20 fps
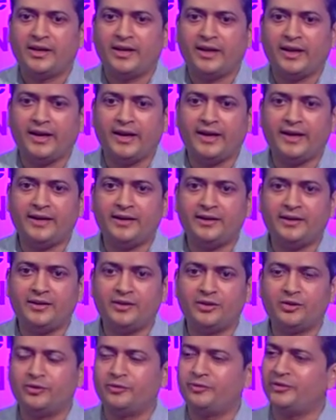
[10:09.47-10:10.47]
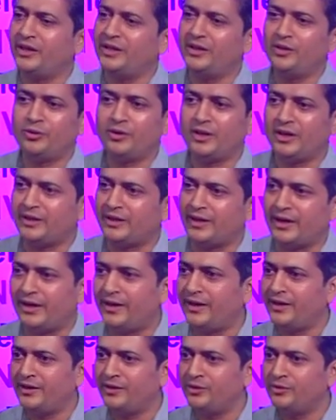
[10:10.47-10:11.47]
And, finally you get
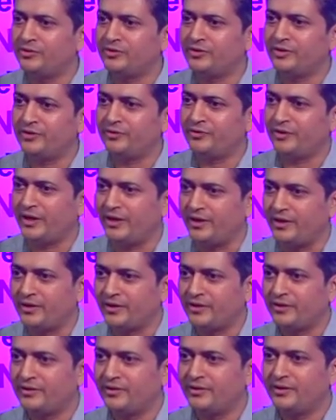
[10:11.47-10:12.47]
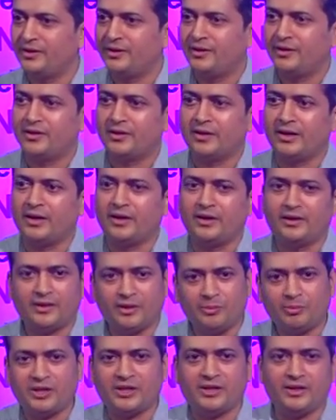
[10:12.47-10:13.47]
tired and you say, forget it. And
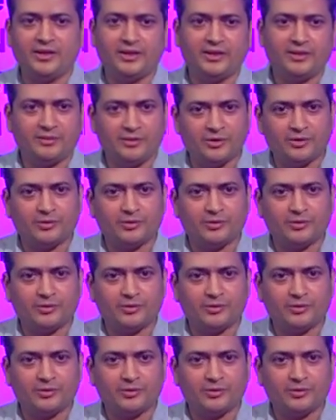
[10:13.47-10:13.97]
typically,